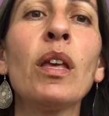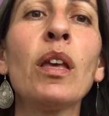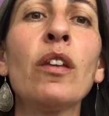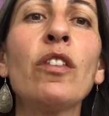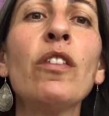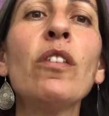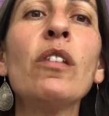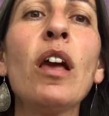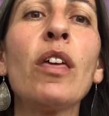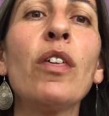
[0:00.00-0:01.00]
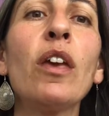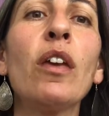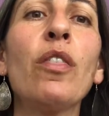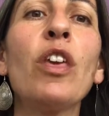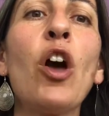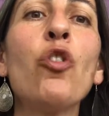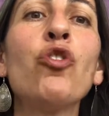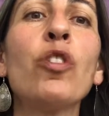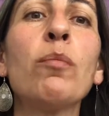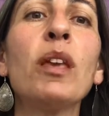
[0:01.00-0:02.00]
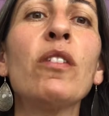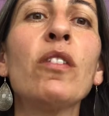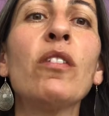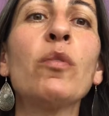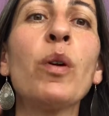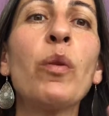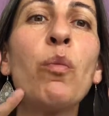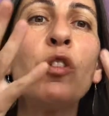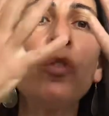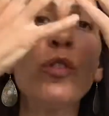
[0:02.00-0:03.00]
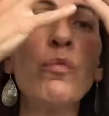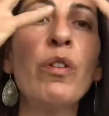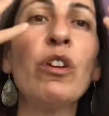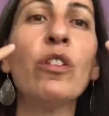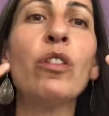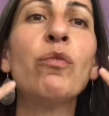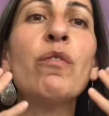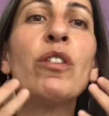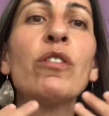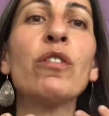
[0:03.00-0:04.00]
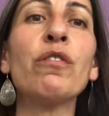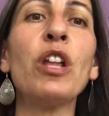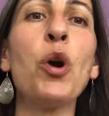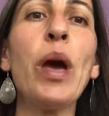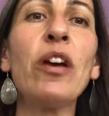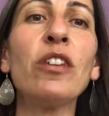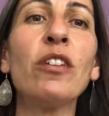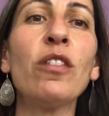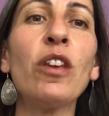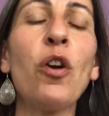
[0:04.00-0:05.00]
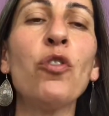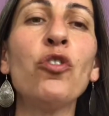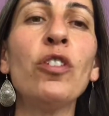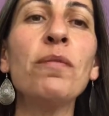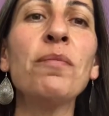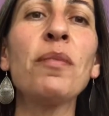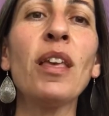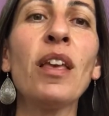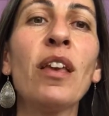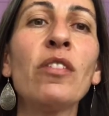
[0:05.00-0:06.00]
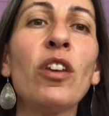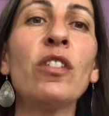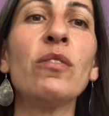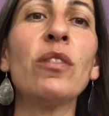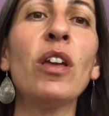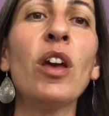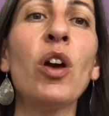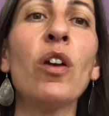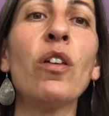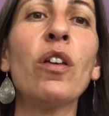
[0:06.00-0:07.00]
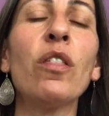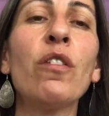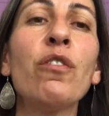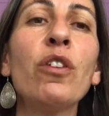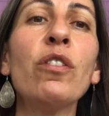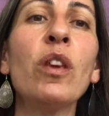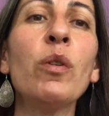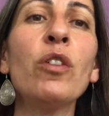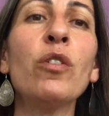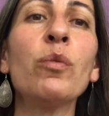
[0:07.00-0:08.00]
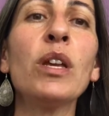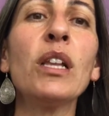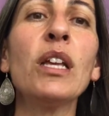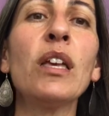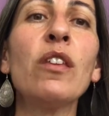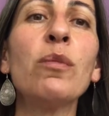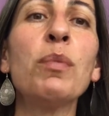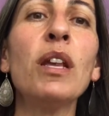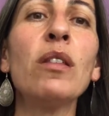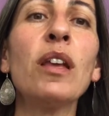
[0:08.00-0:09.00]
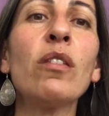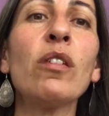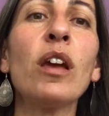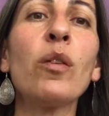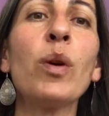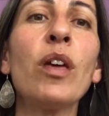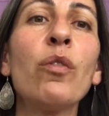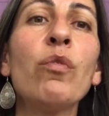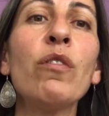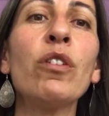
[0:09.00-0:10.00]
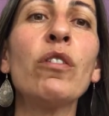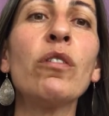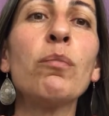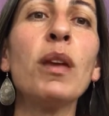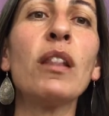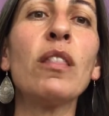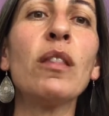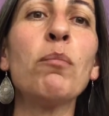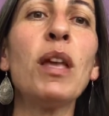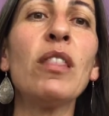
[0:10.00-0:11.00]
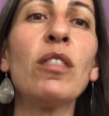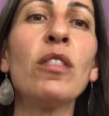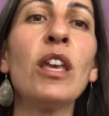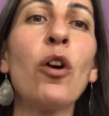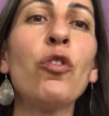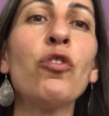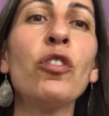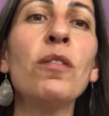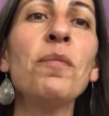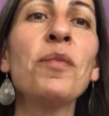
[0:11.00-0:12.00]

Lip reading: so this is like the ocean, because this is where we want all the rivers to flow out into the ocean. So the first thing we do is we clear this bit. That's like where the rivers meet the ocean,